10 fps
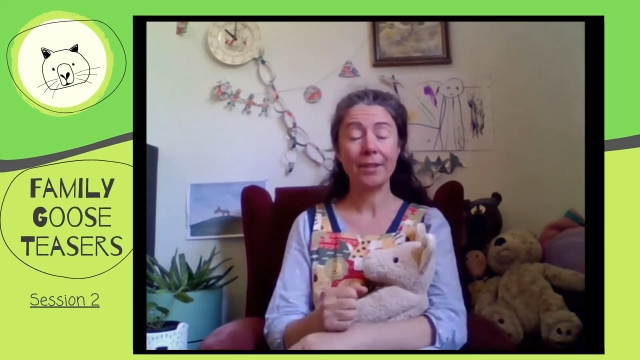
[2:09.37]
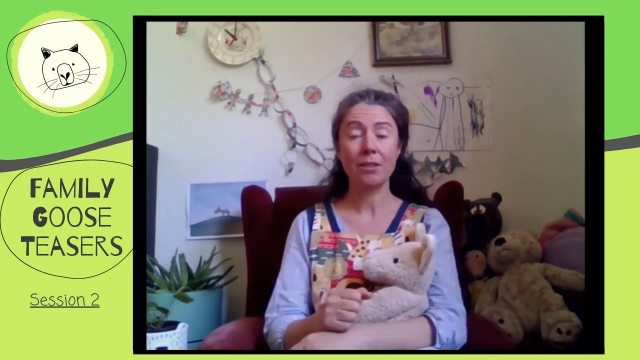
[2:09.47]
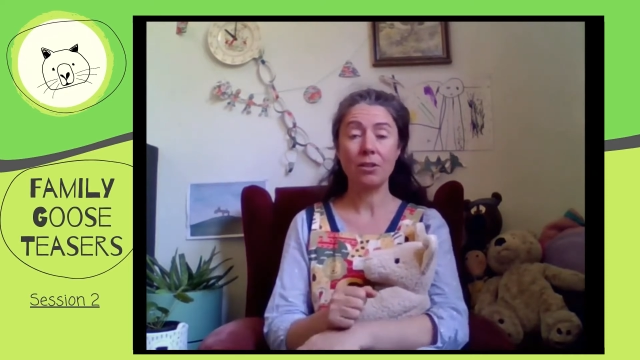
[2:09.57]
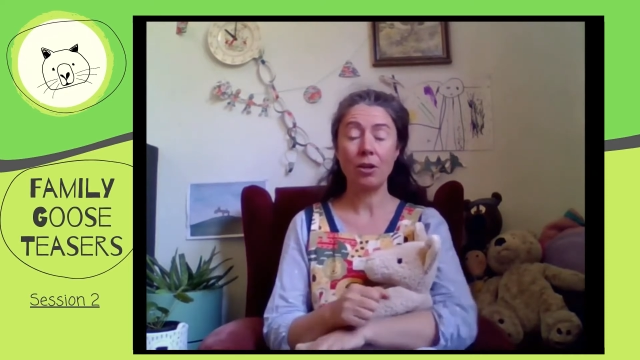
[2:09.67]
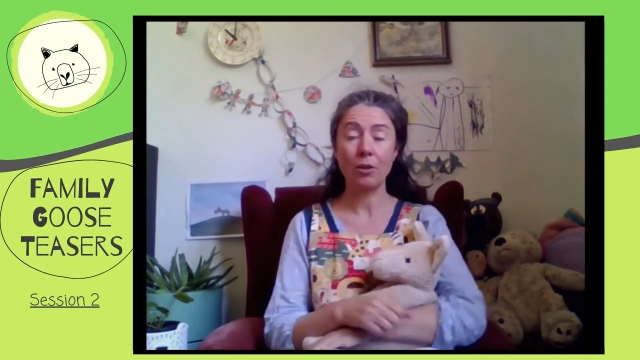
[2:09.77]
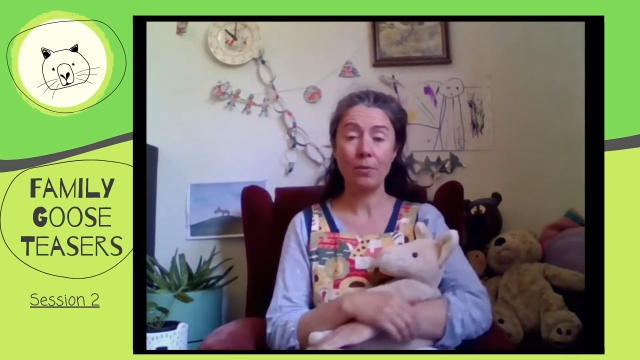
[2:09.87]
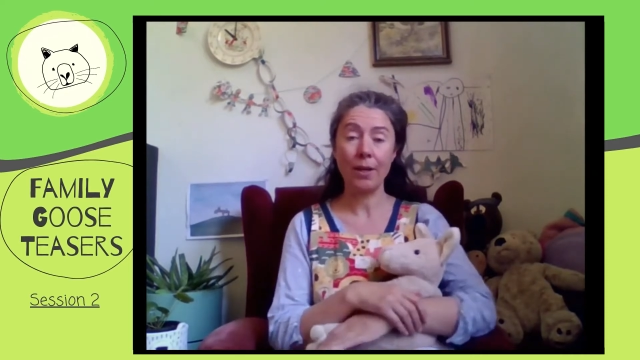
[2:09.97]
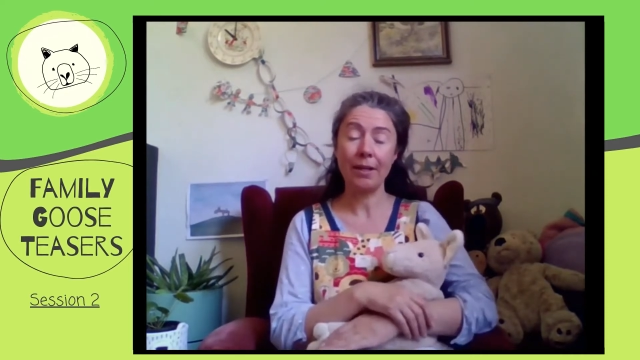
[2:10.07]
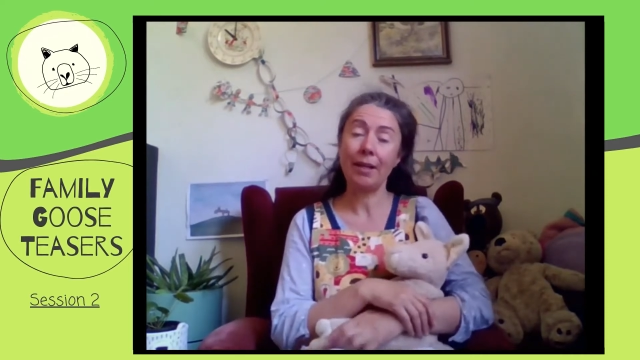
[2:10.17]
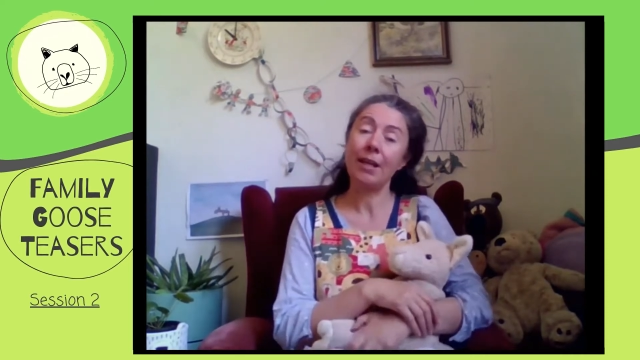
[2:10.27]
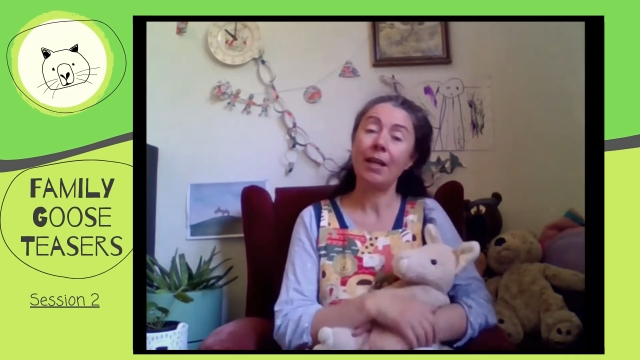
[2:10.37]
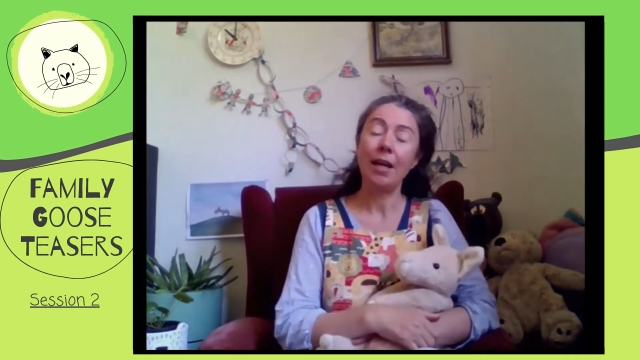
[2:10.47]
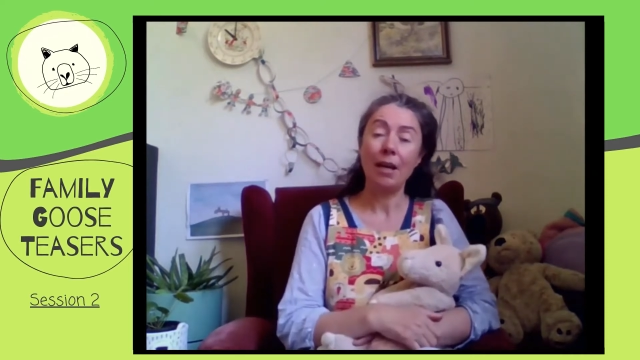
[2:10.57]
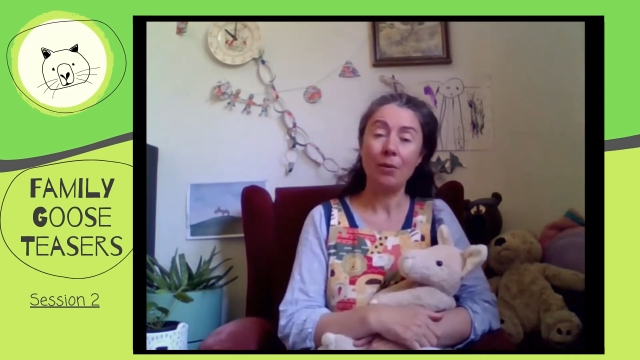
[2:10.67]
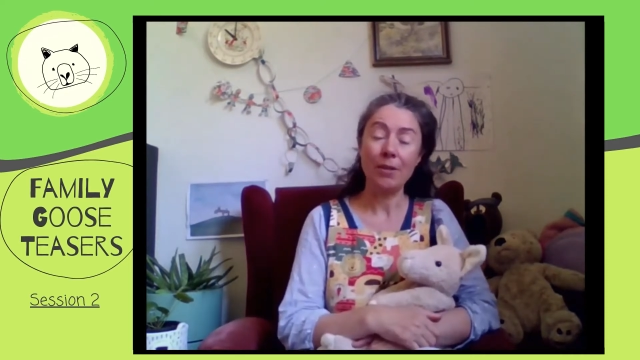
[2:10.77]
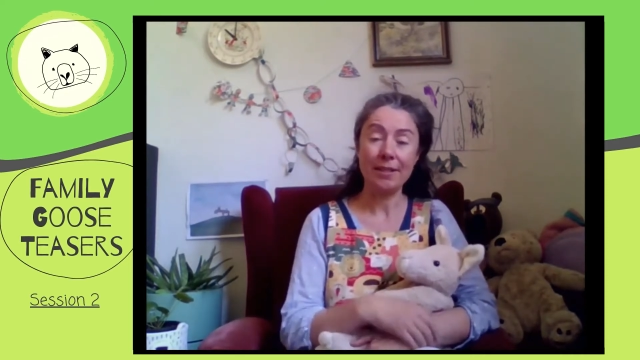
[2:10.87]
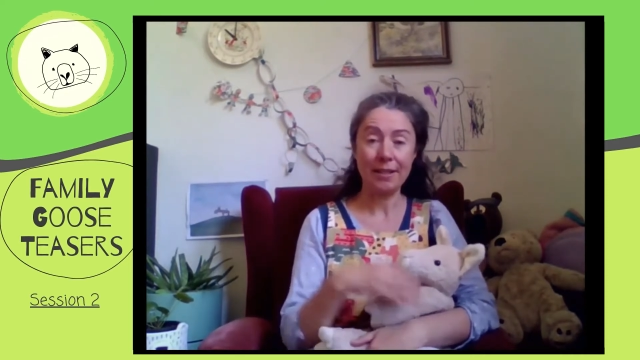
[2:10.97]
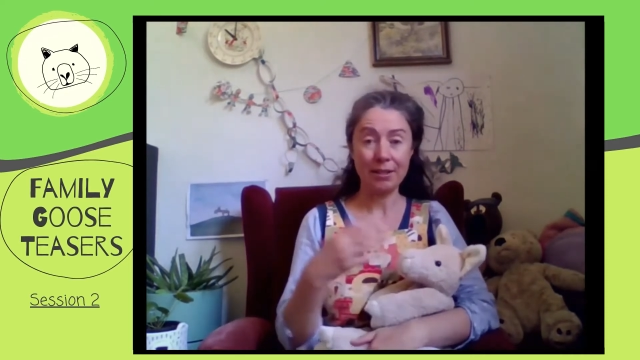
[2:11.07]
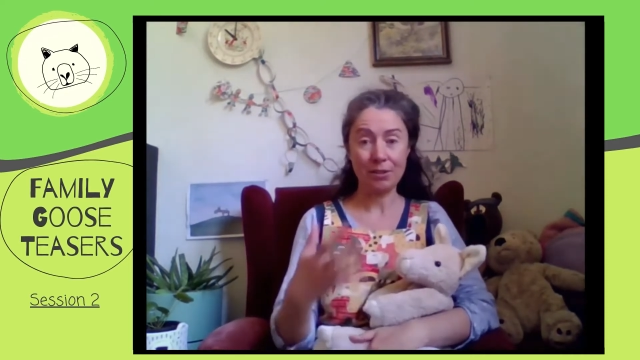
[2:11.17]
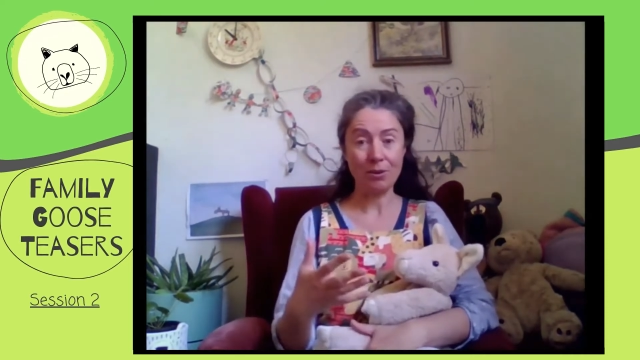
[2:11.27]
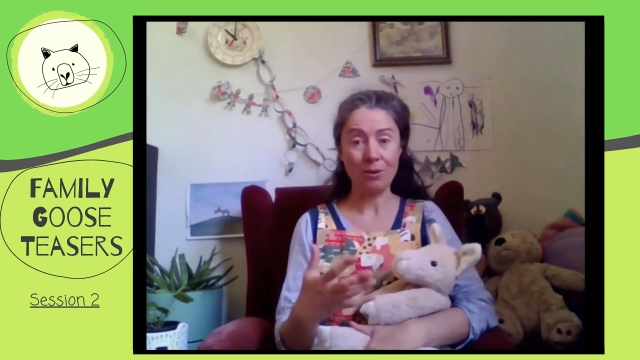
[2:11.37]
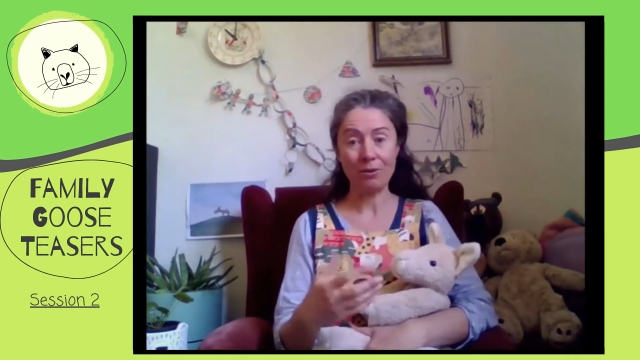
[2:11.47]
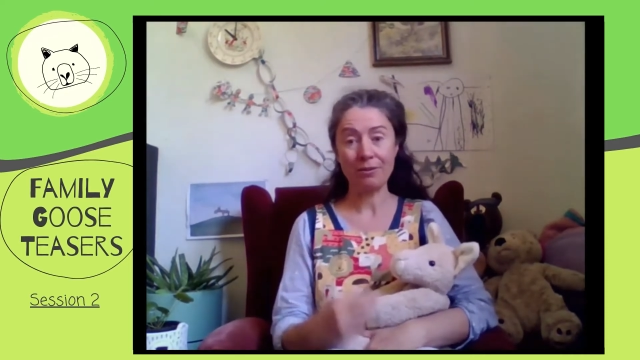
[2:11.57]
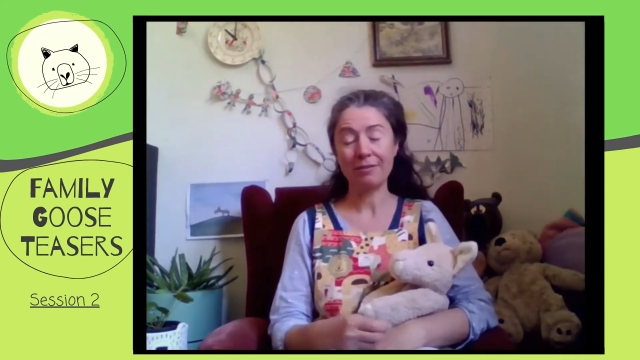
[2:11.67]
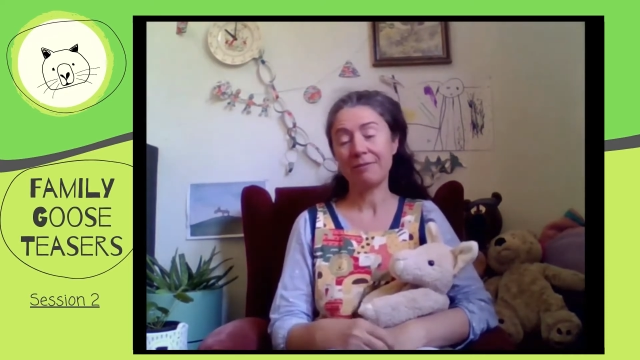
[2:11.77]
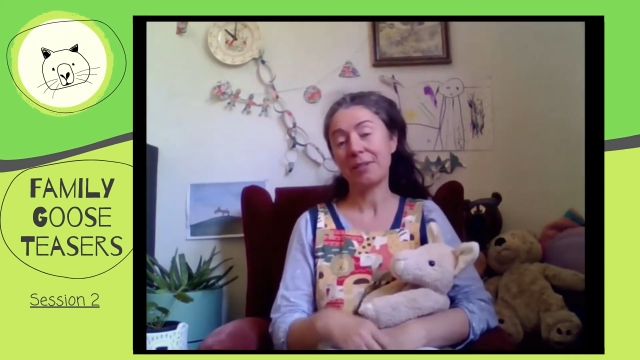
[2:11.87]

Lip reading: So when we sing a song,